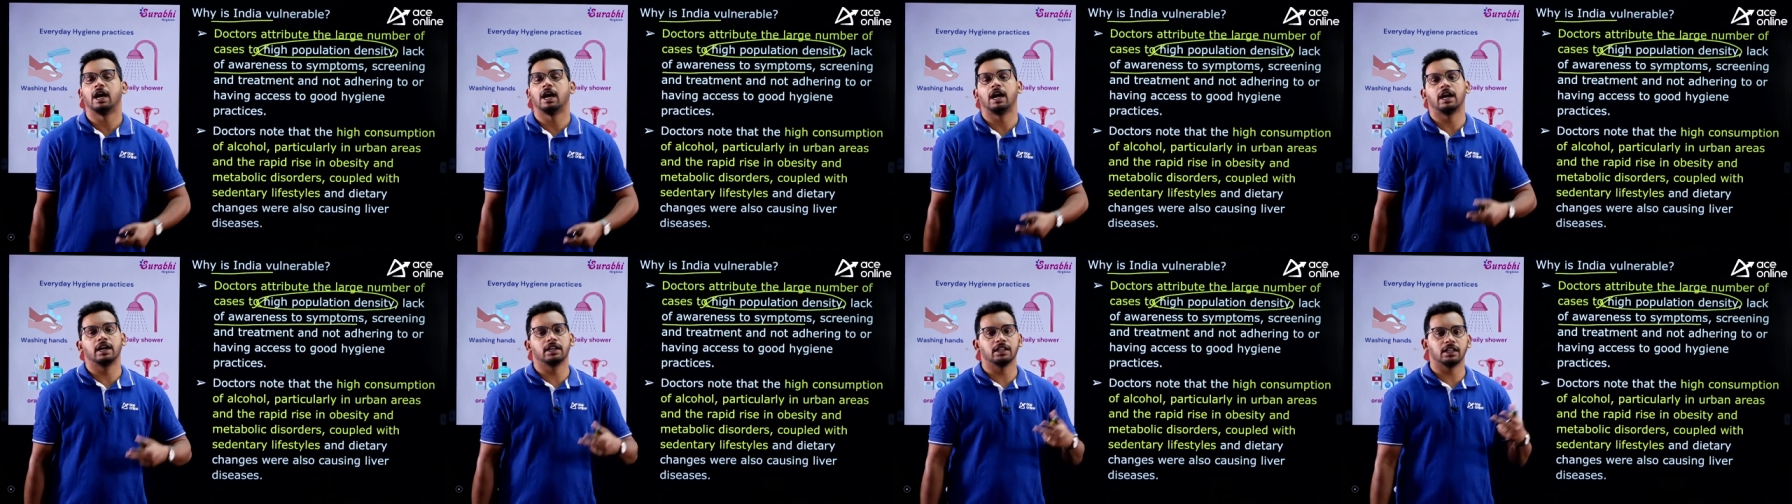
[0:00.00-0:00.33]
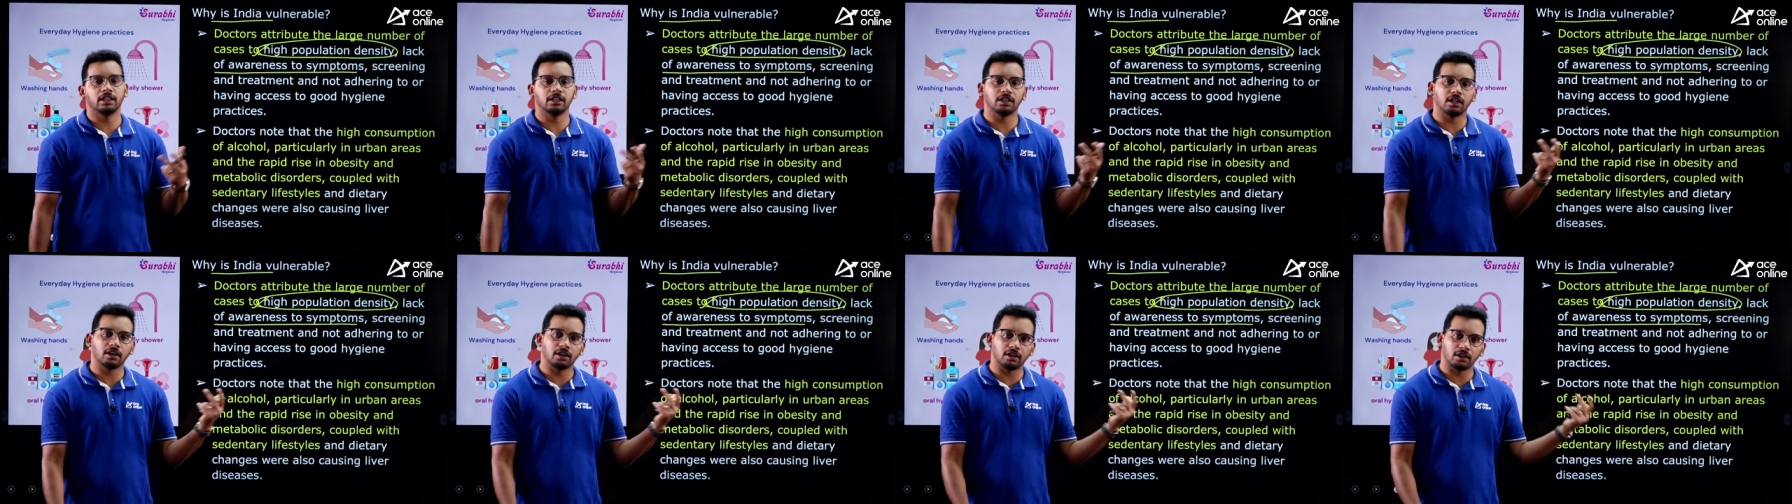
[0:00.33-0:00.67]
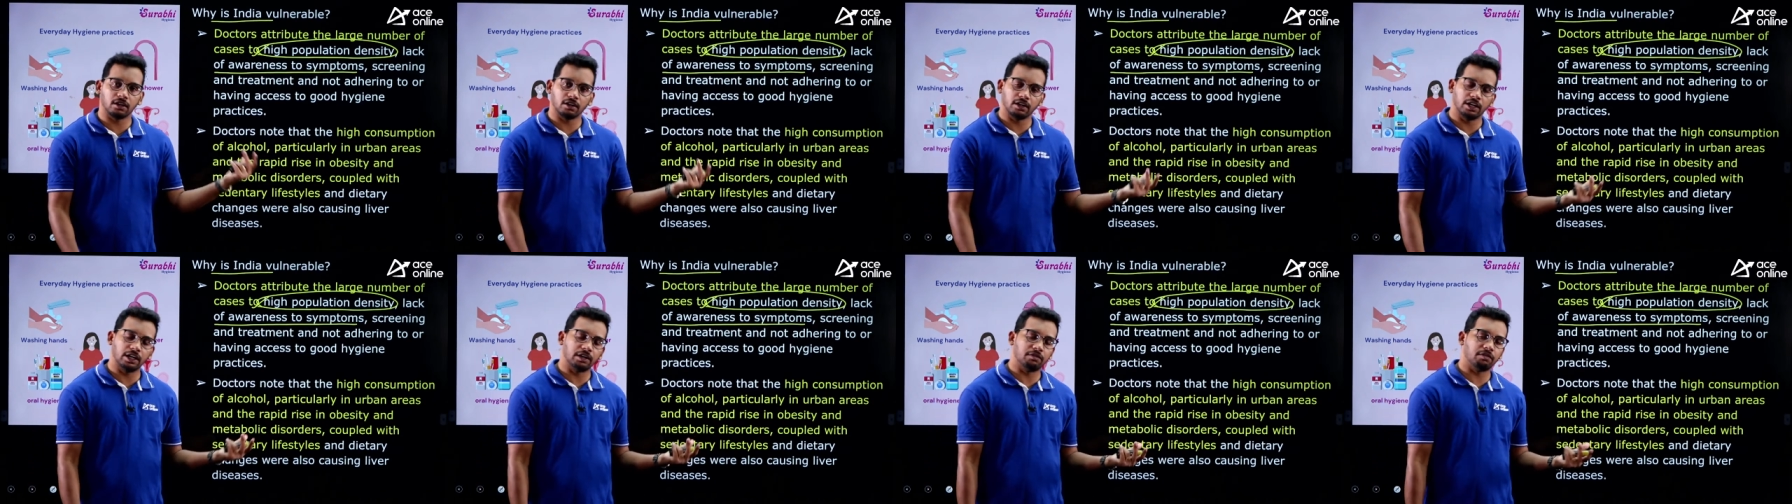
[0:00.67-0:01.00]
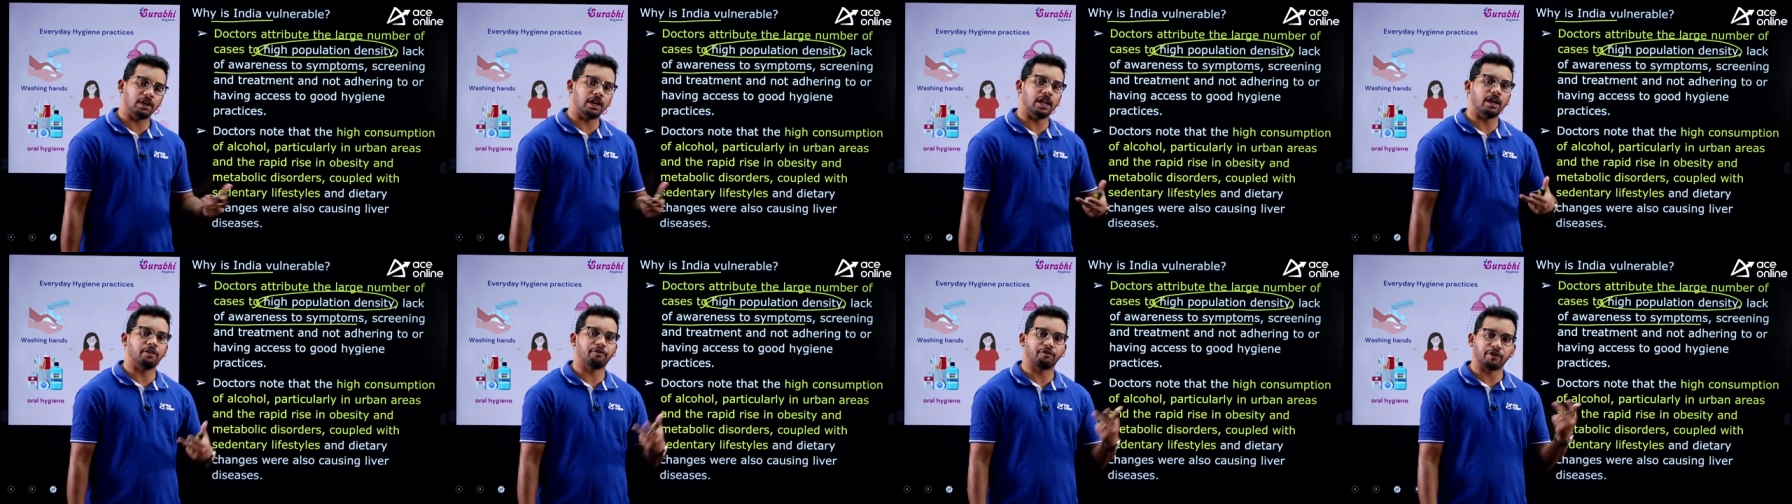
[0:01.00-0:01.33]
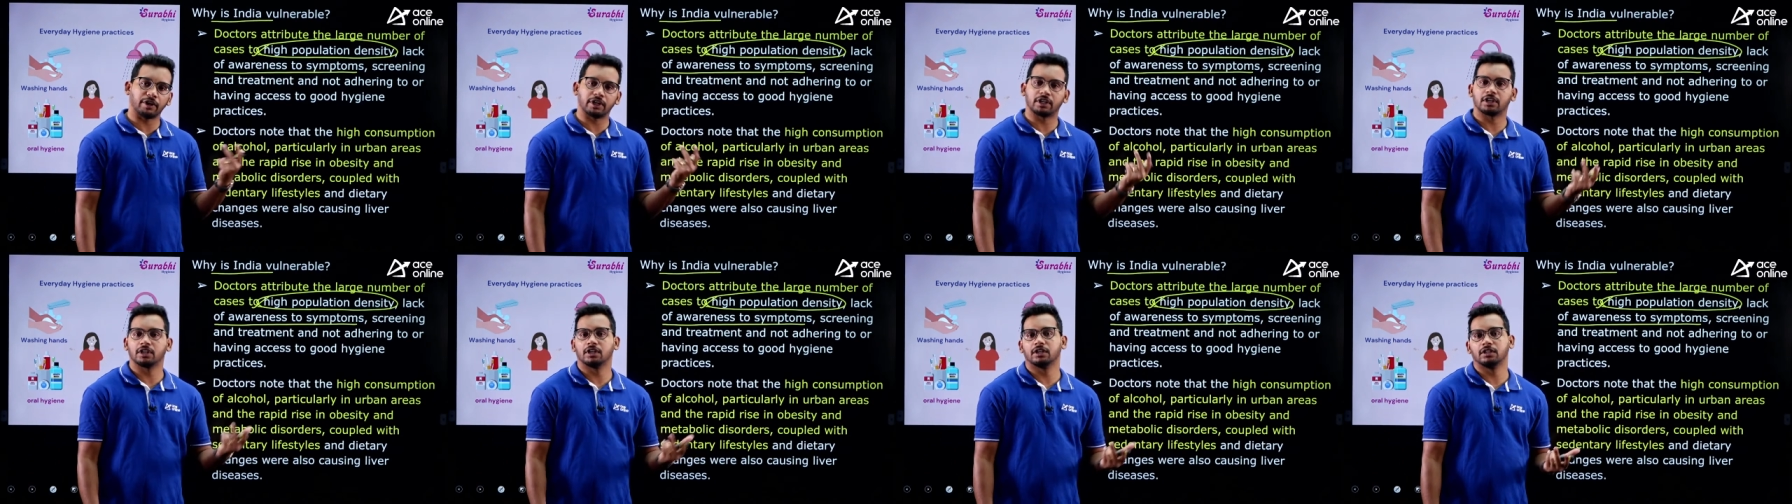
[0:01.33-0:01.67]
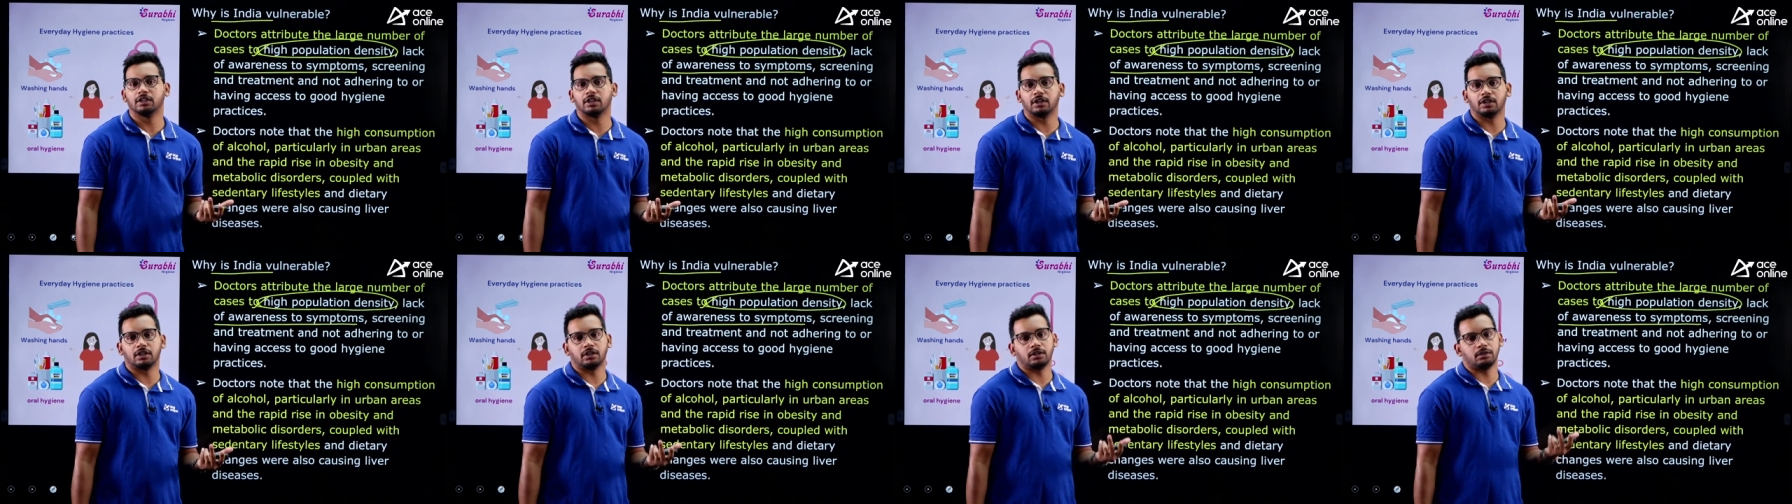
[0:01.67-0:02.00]
and then the it will affect
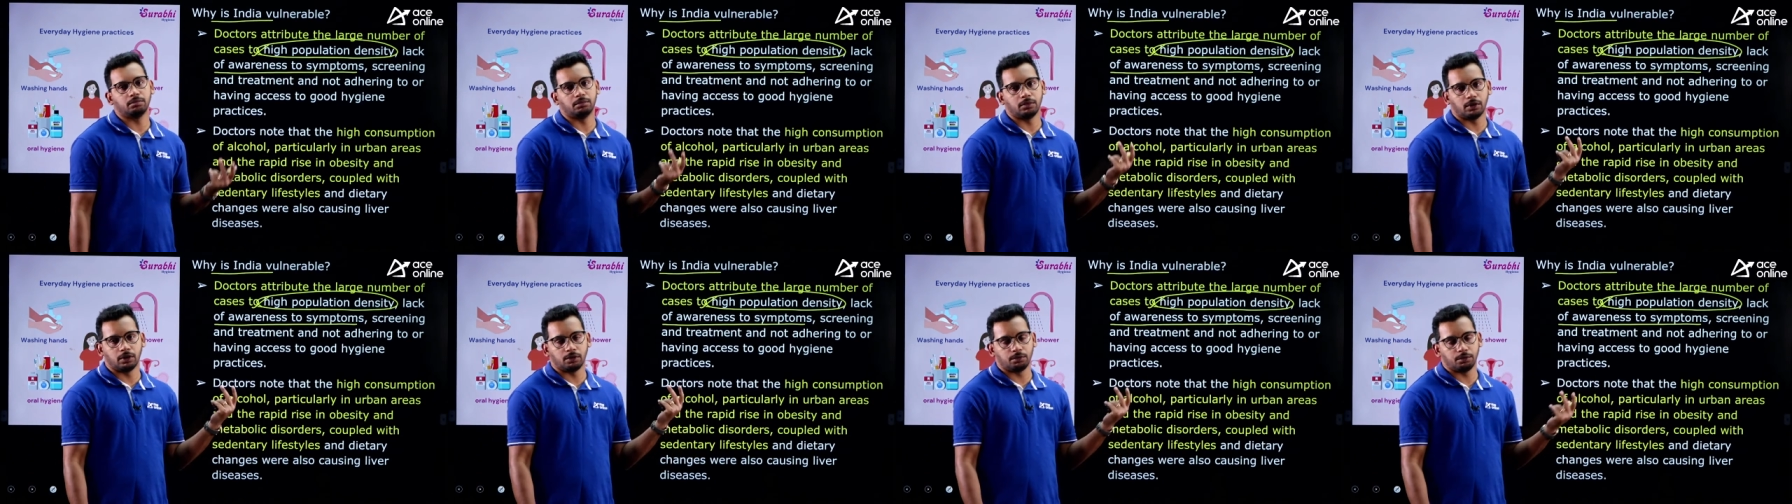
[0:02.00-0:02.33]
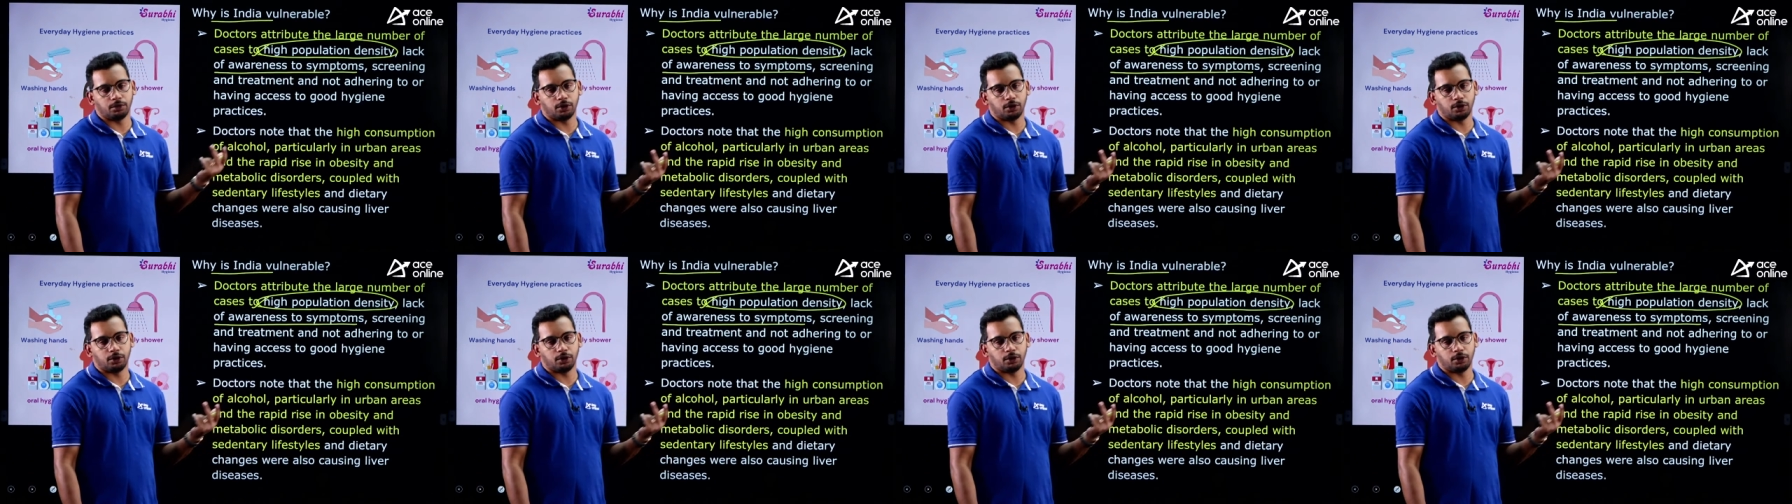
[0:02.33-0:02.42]
the uh,